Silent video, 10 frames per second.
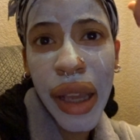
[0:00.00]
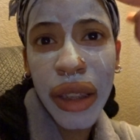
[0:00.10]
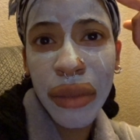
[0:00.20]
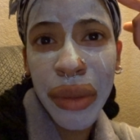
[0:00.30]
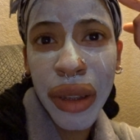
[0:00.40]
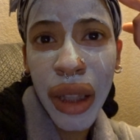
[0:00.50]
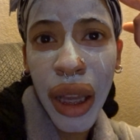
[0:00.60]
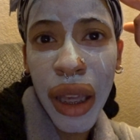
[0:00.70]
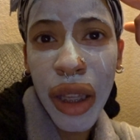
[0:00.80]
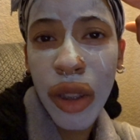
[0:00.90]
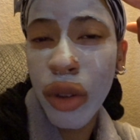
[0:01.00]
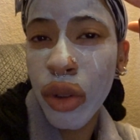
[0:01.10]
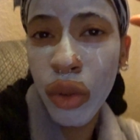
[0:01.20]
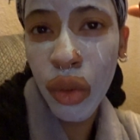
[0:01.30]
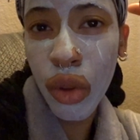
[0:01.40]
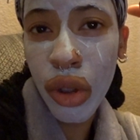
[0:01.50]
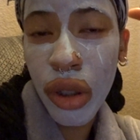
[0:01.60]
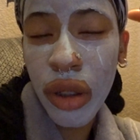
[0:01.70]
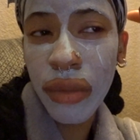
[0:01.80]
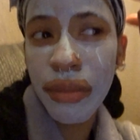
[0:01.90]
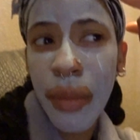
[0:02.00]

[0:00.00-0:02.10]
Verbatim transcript: has been like sore